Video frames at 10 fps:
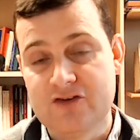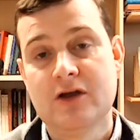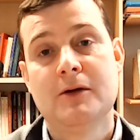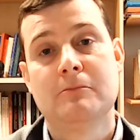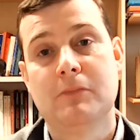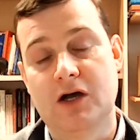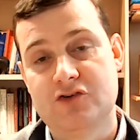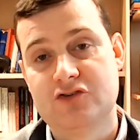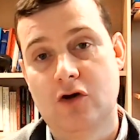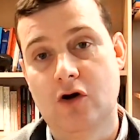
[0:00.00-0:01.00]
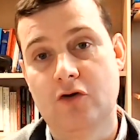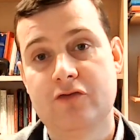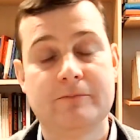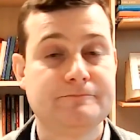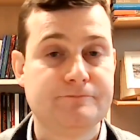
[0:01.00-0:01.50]
much of
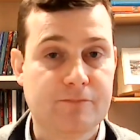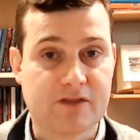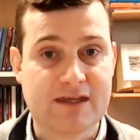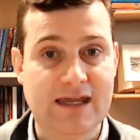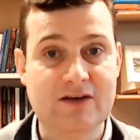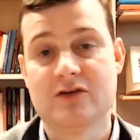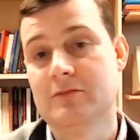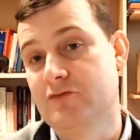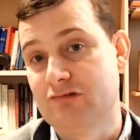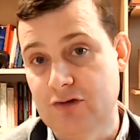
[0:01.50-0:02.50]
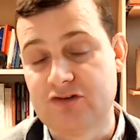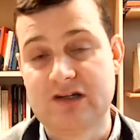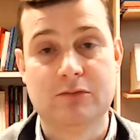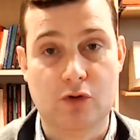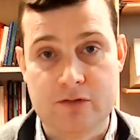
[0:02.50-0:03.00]
the Kingdom of Jerusalem
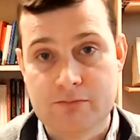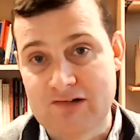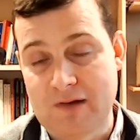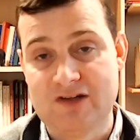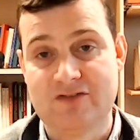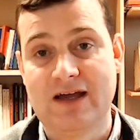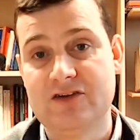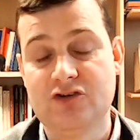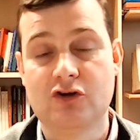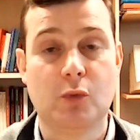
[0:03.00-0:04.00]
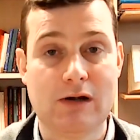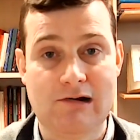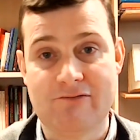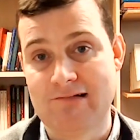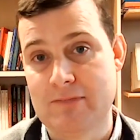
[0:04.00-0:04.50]
or Principality of Antioch or wherever
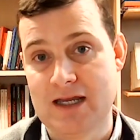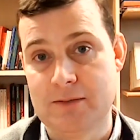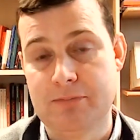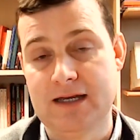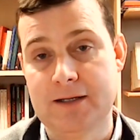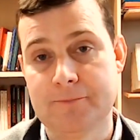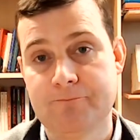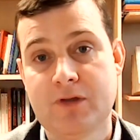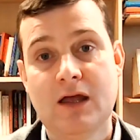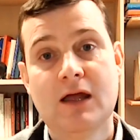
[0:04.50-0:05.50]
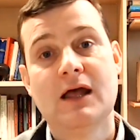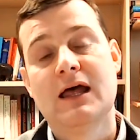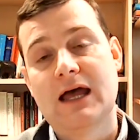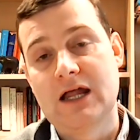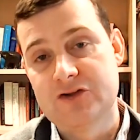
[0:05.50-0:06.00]
it may be.
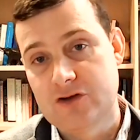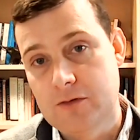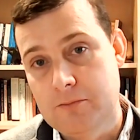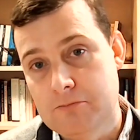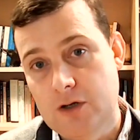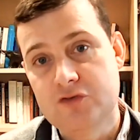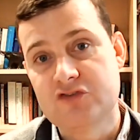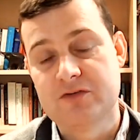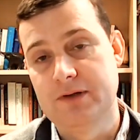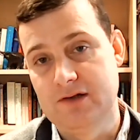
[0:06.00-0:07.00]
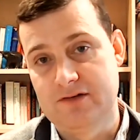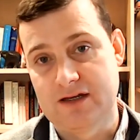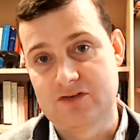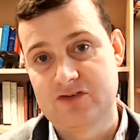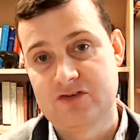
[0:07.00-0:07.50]
And so most
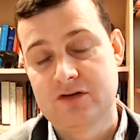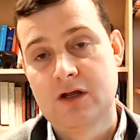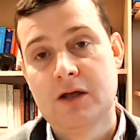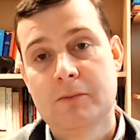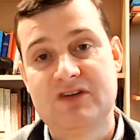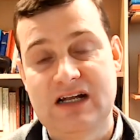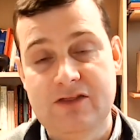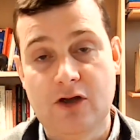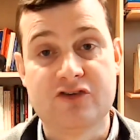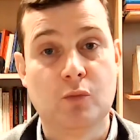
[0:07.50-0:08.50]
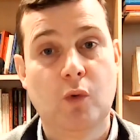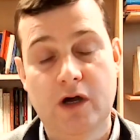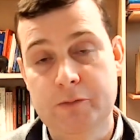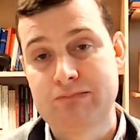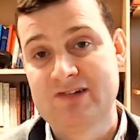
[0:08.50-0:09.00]
buildings, particularly those that weren't
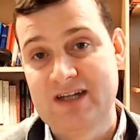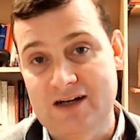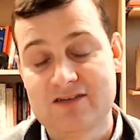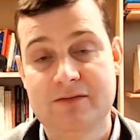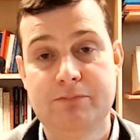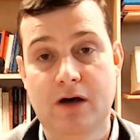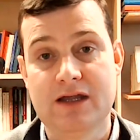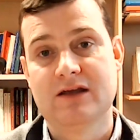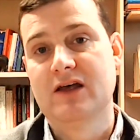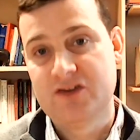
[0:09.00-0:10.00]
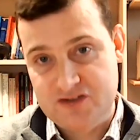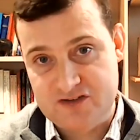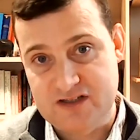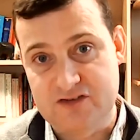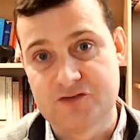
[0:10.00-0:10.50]
protected by a
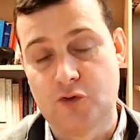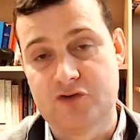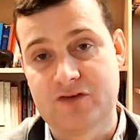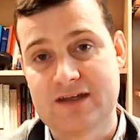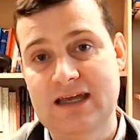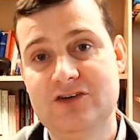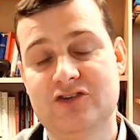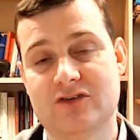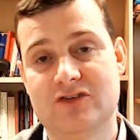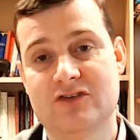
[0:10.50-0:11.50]
city's fortifications,